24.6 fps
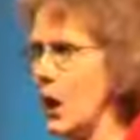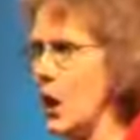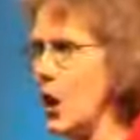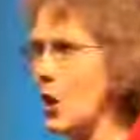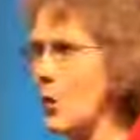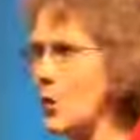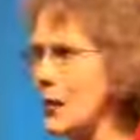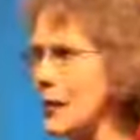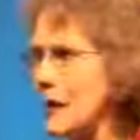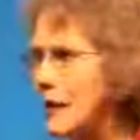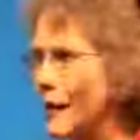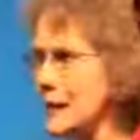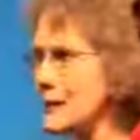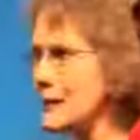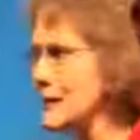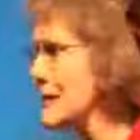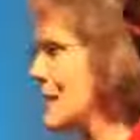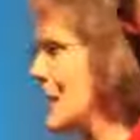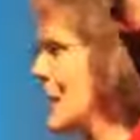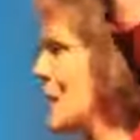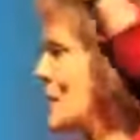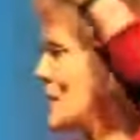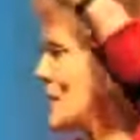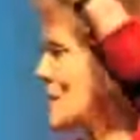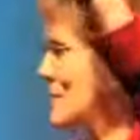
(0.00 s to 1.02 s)
Oh, we got
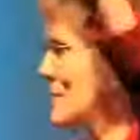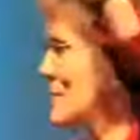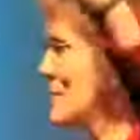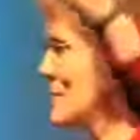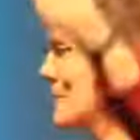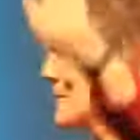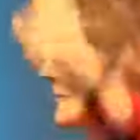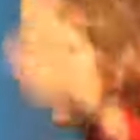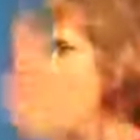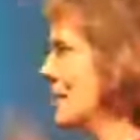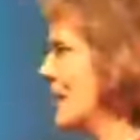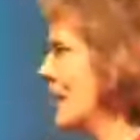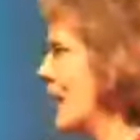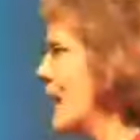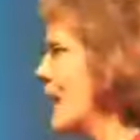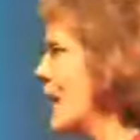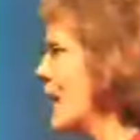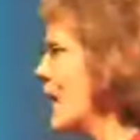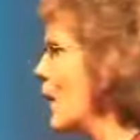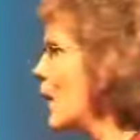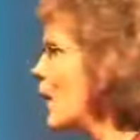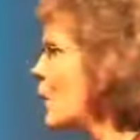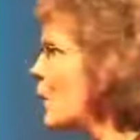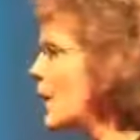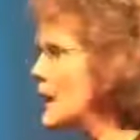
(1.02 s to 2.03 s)
some.
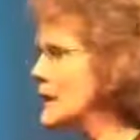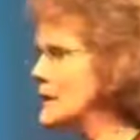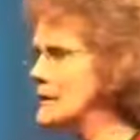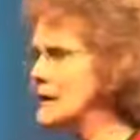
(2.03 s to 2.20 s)
Well,